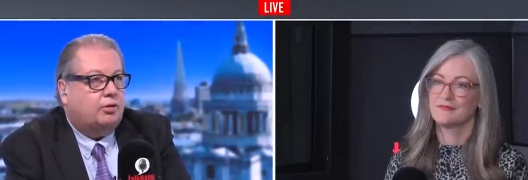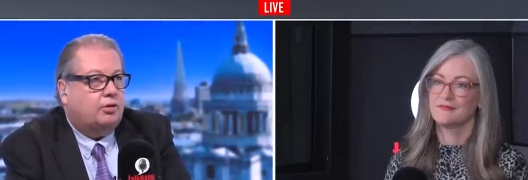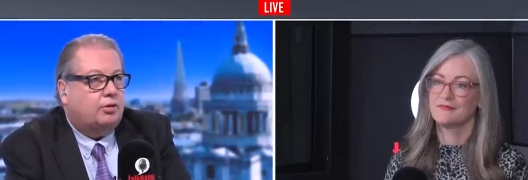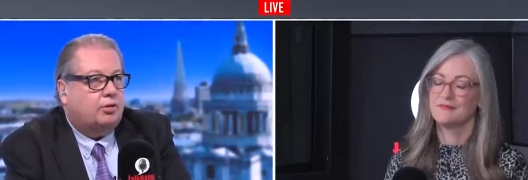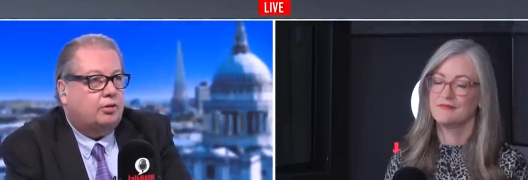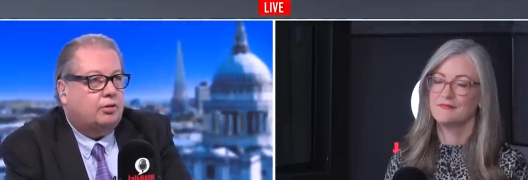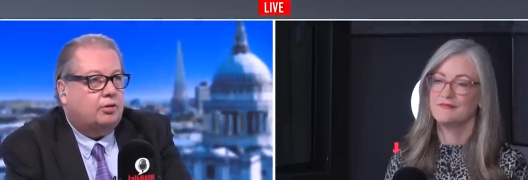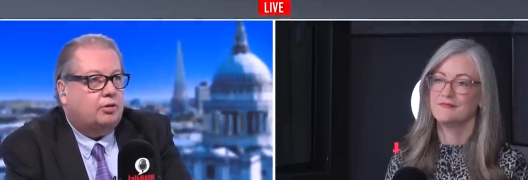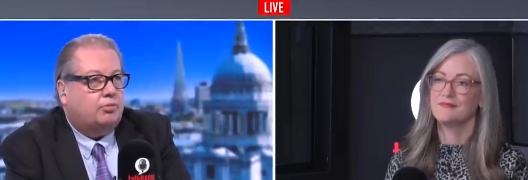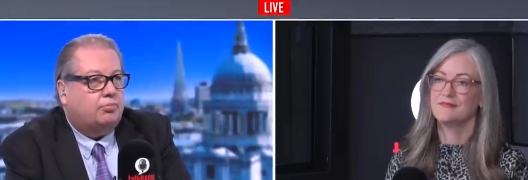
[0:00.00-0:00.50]

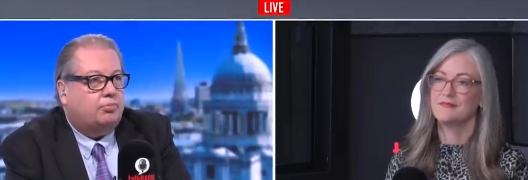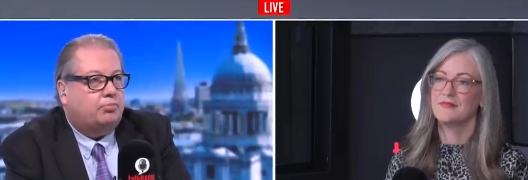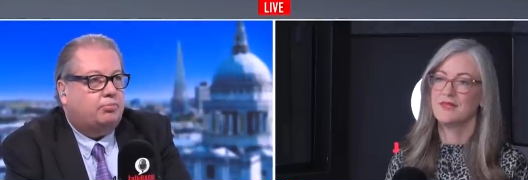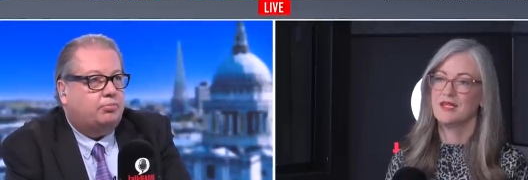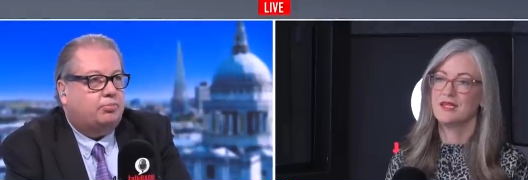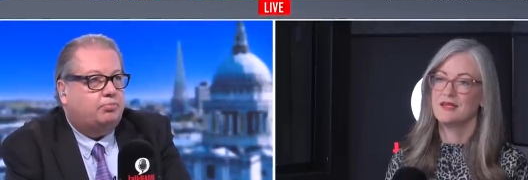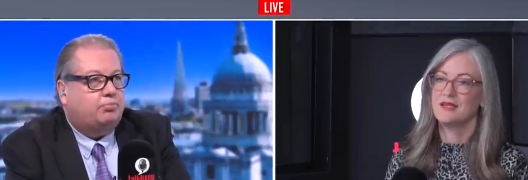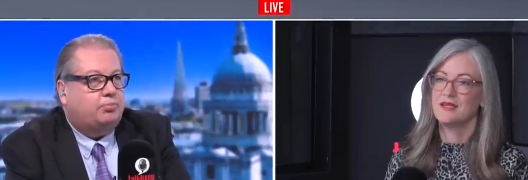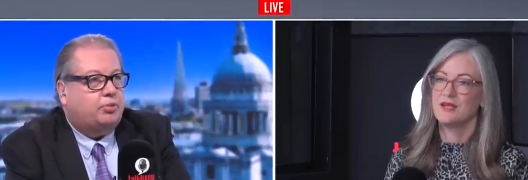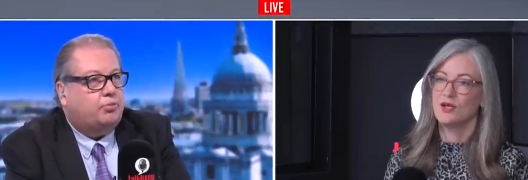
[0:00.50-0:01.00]
Speaker 1: Mm.
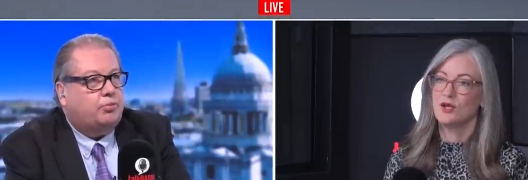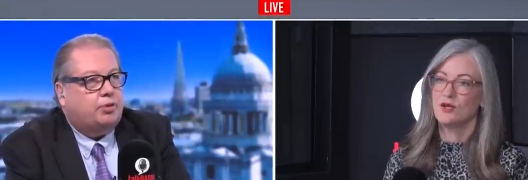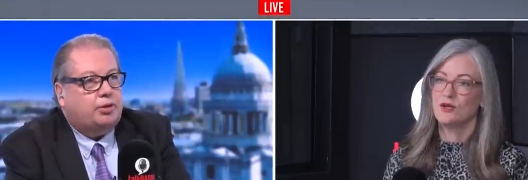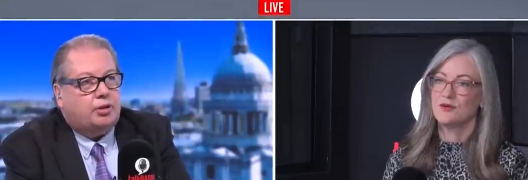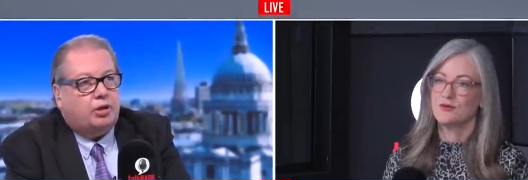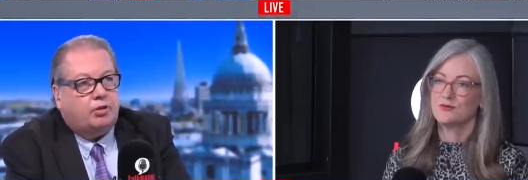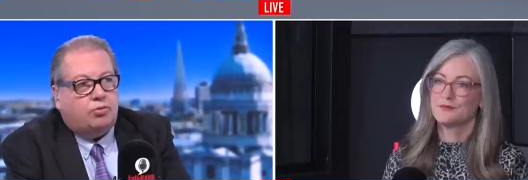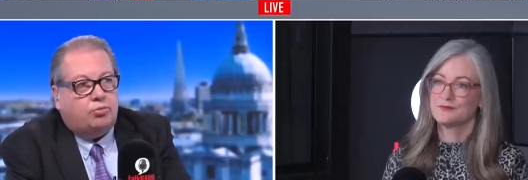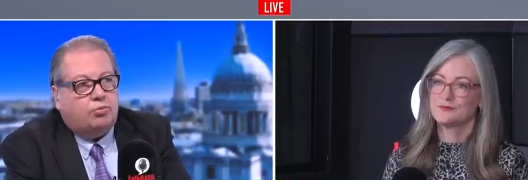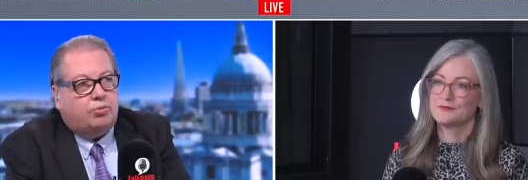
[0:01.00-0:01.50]
But we
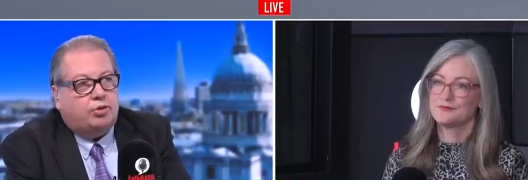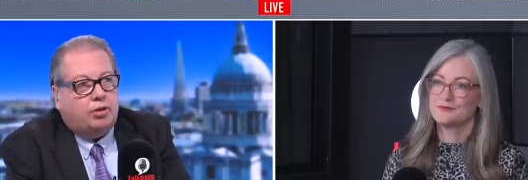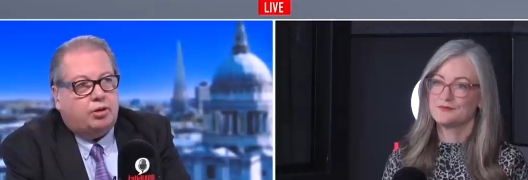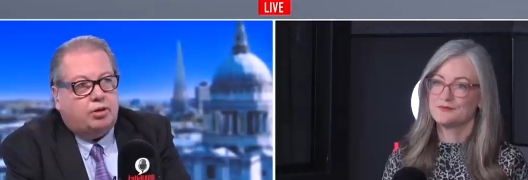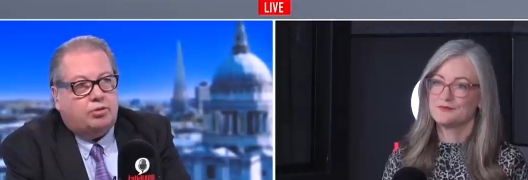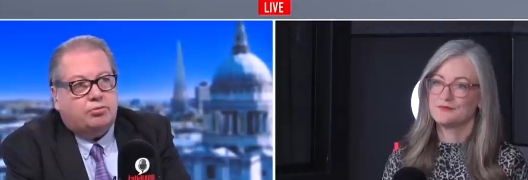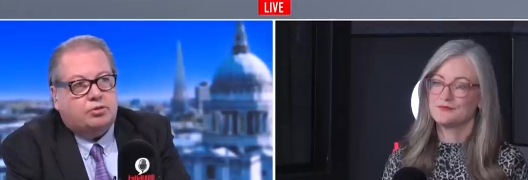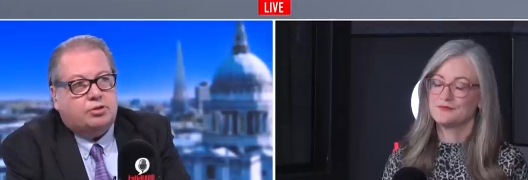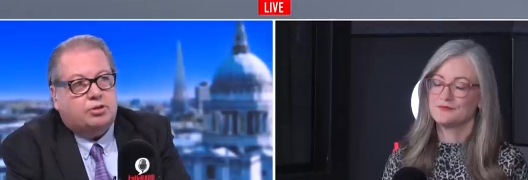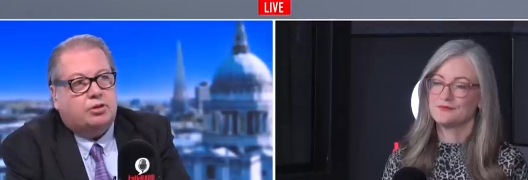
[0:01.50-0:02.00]
don't. All we
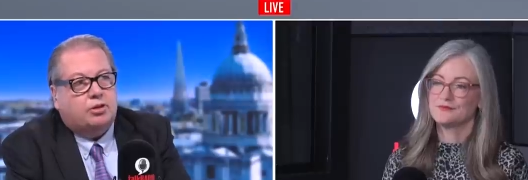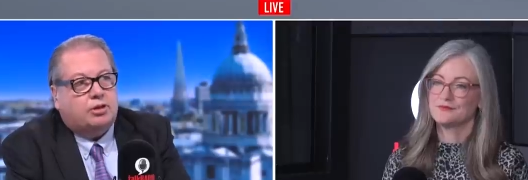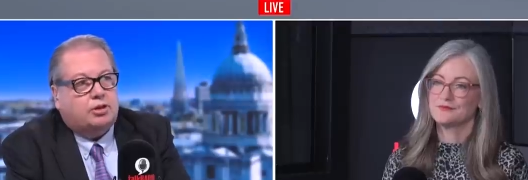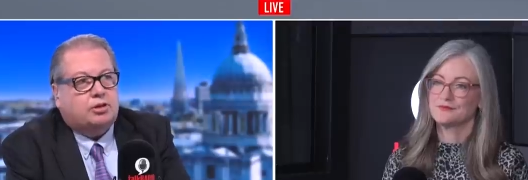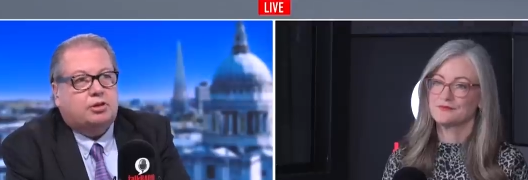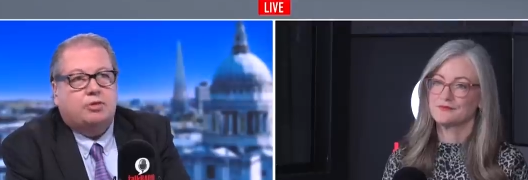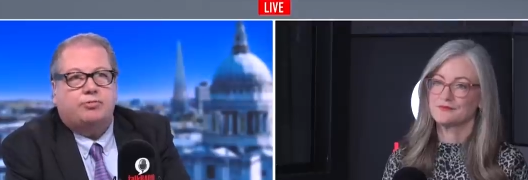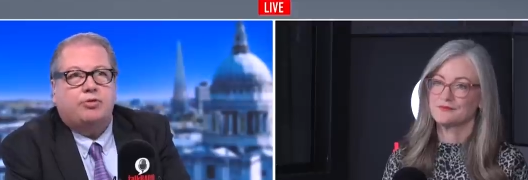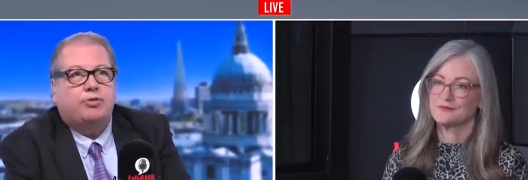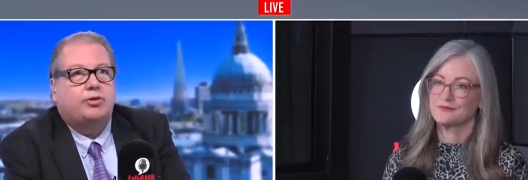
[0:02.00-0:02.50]
hear is that
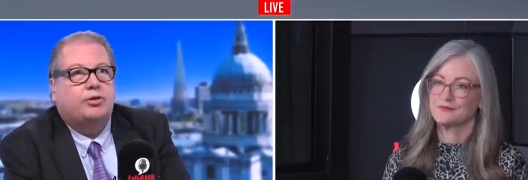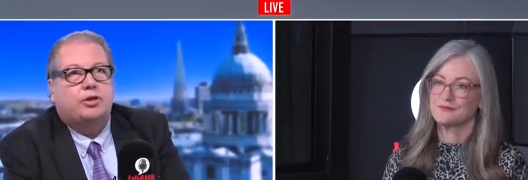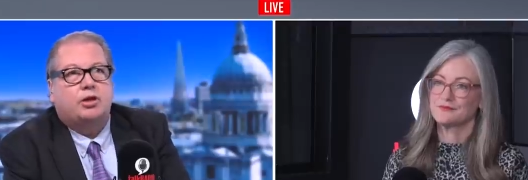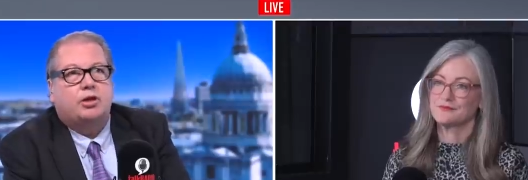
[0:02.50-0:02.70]
it's a very